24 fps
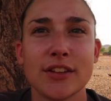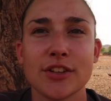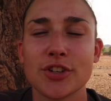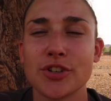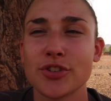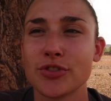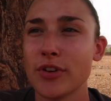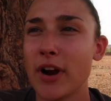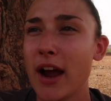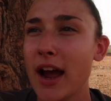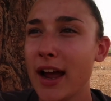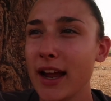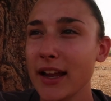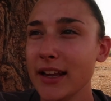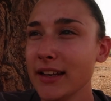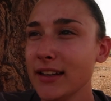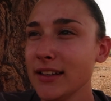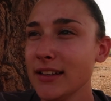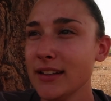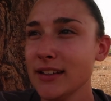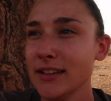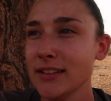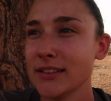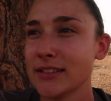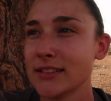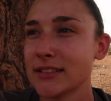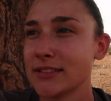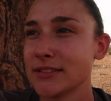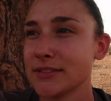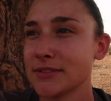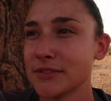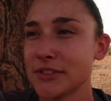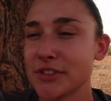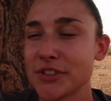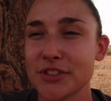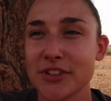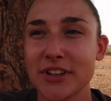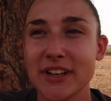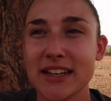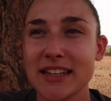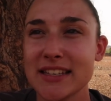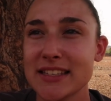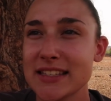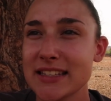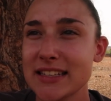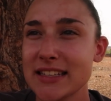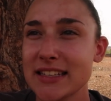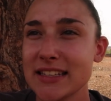The shrine was
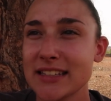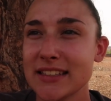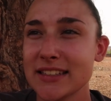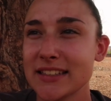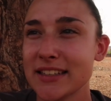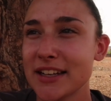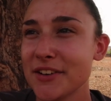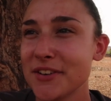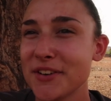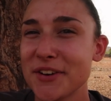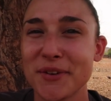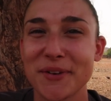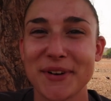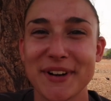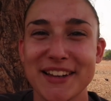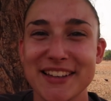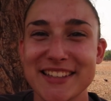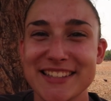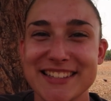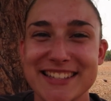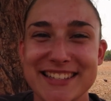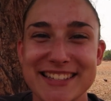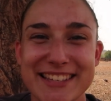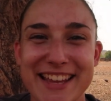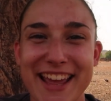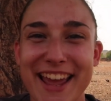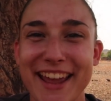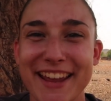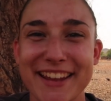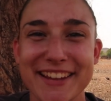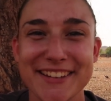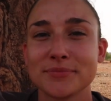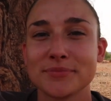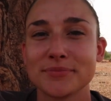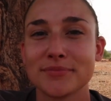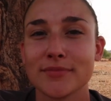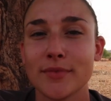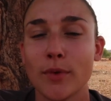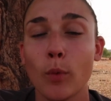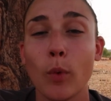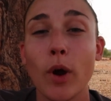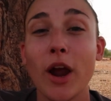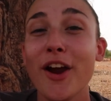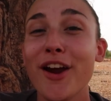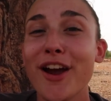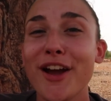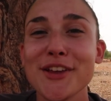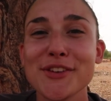crazy. I don't know what else to say.
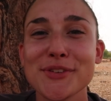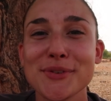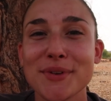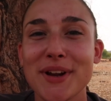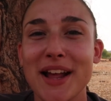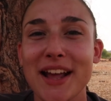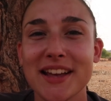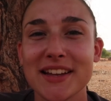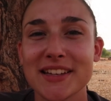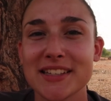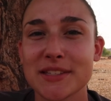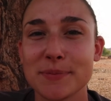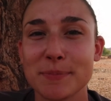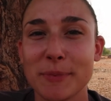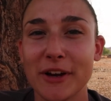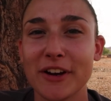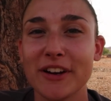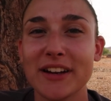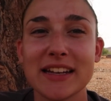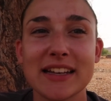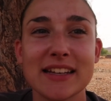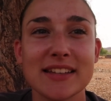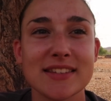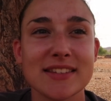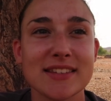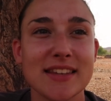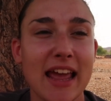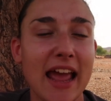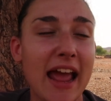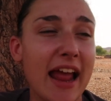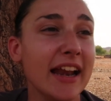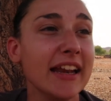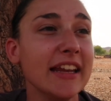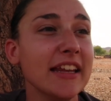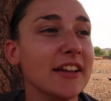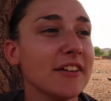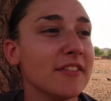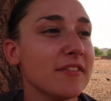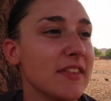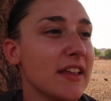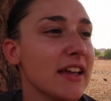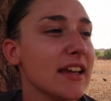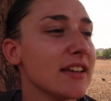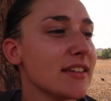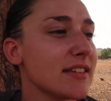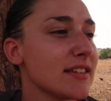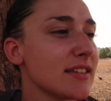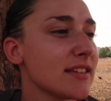Where else would I experience any of
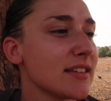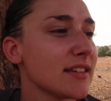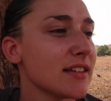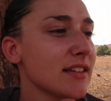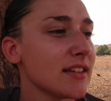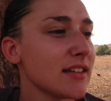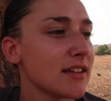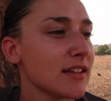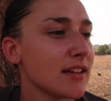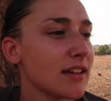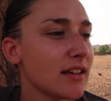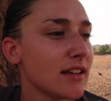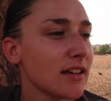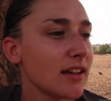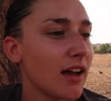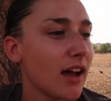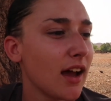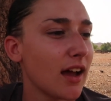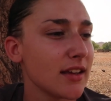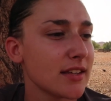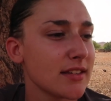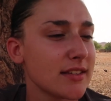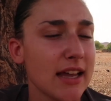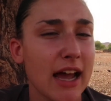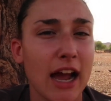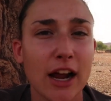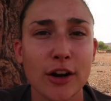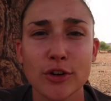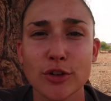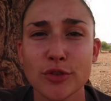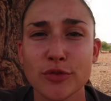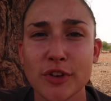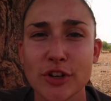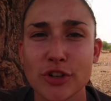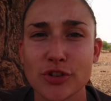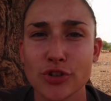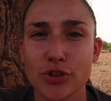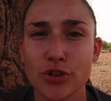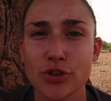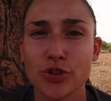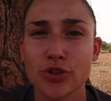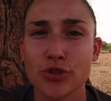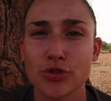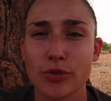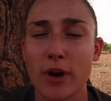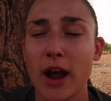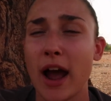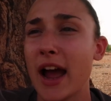this? A sacrificial
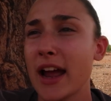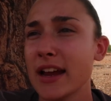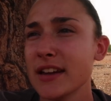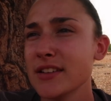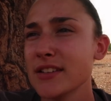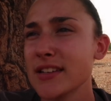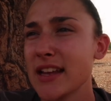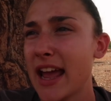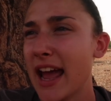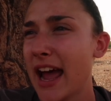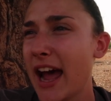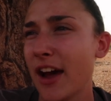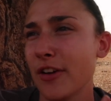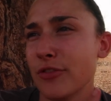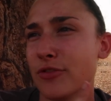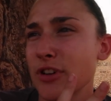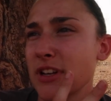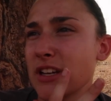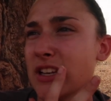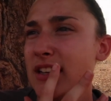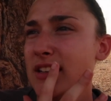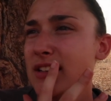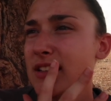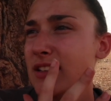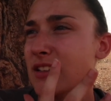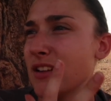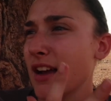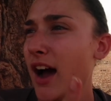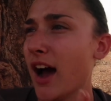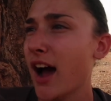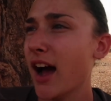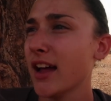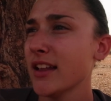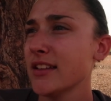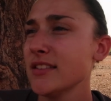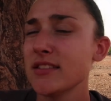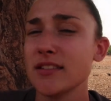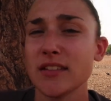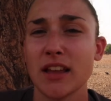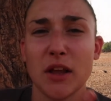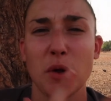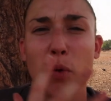shrine to African gods?